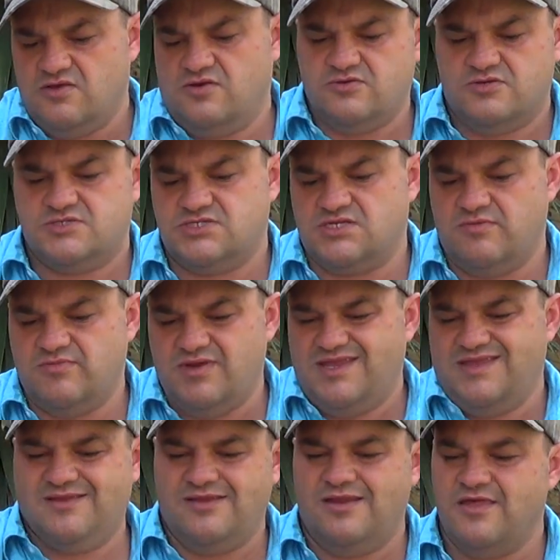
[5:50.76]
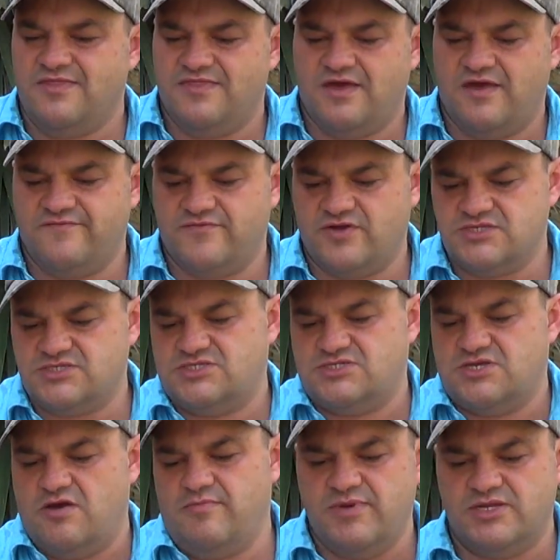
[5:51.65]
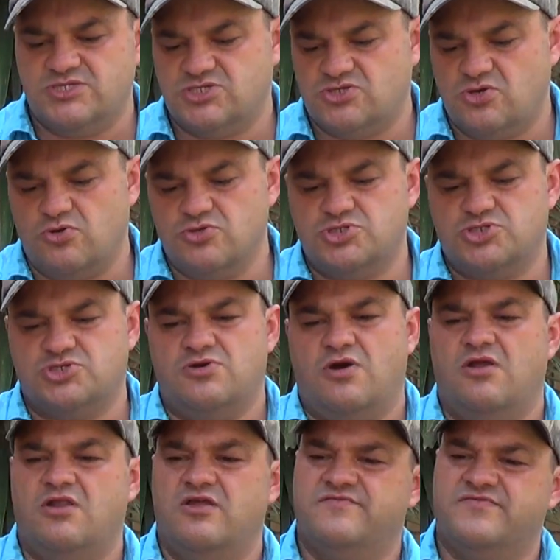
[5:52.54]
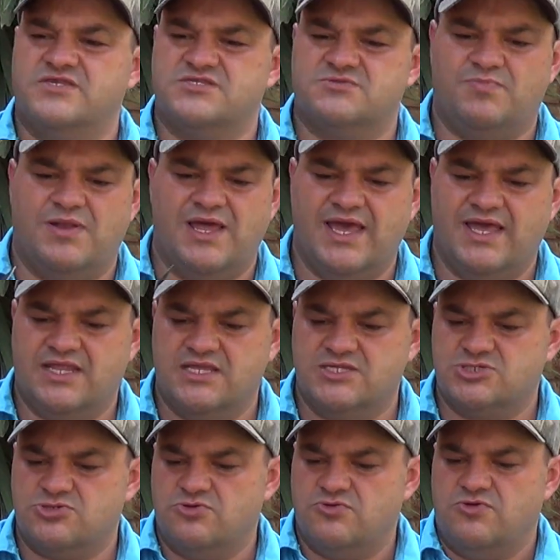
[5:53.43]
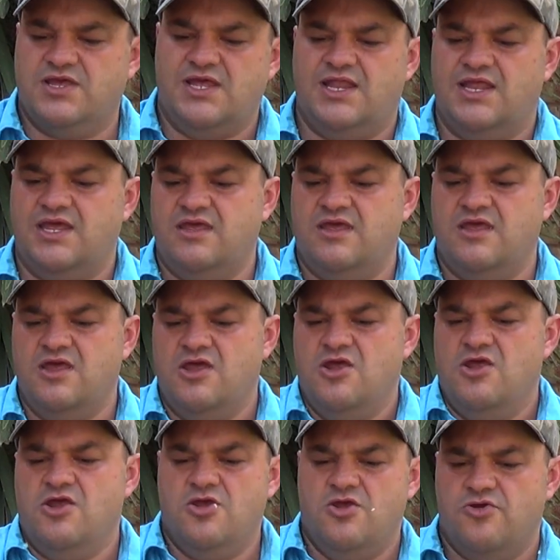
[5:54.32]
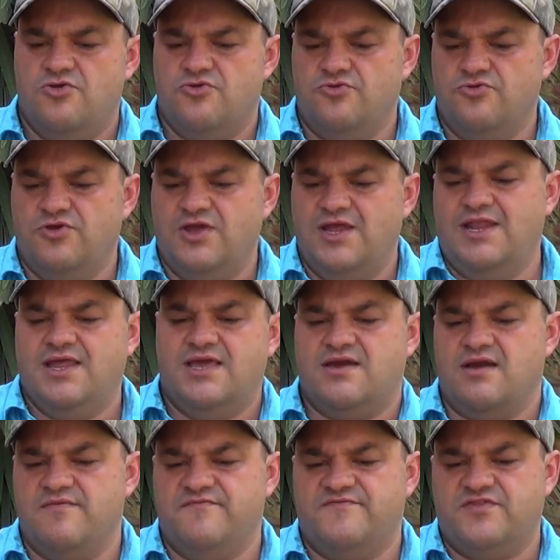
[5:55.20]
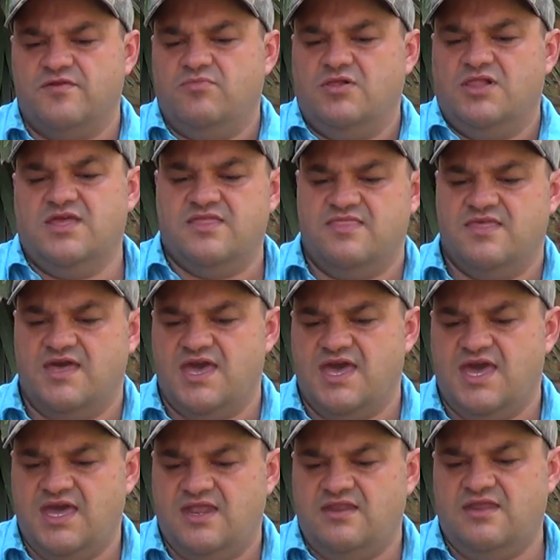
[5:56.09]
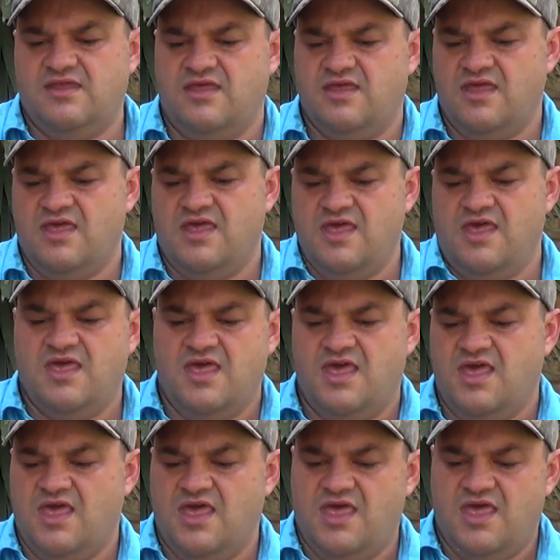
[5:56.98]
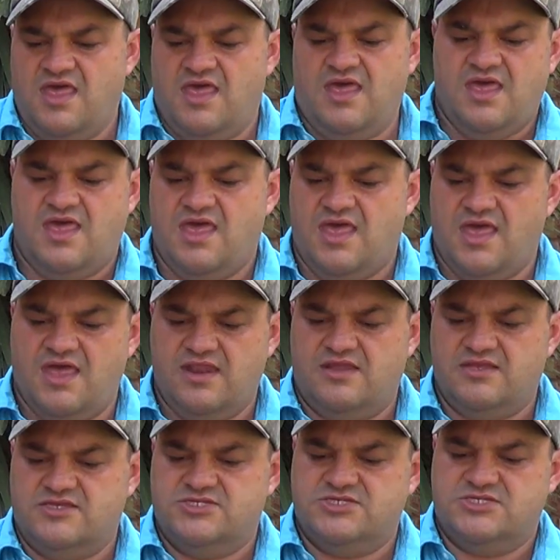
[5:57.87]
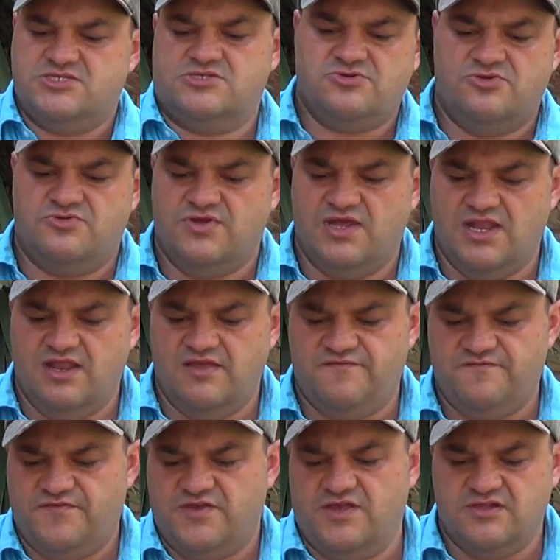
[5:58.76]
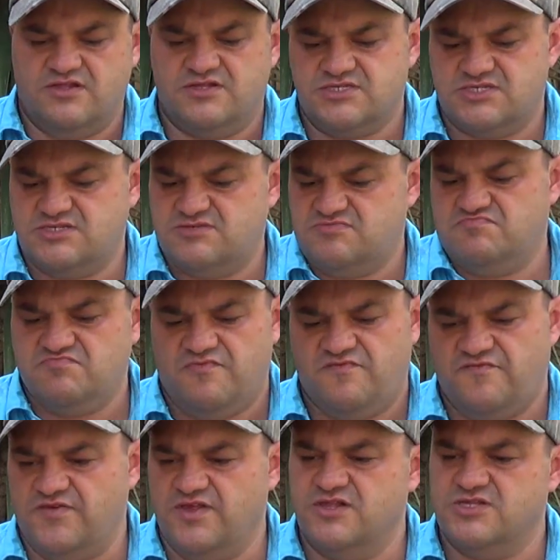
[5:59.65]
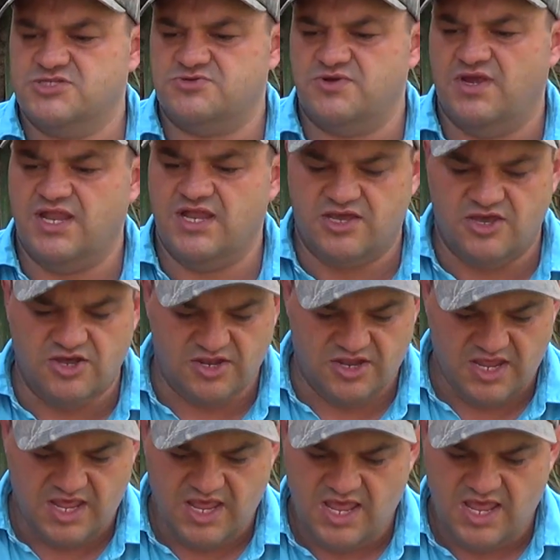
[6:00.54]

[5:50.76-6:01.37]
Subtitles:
or something. I've got so much control of this blade. It's really, really comfortable in the hand, and it just really feels really good.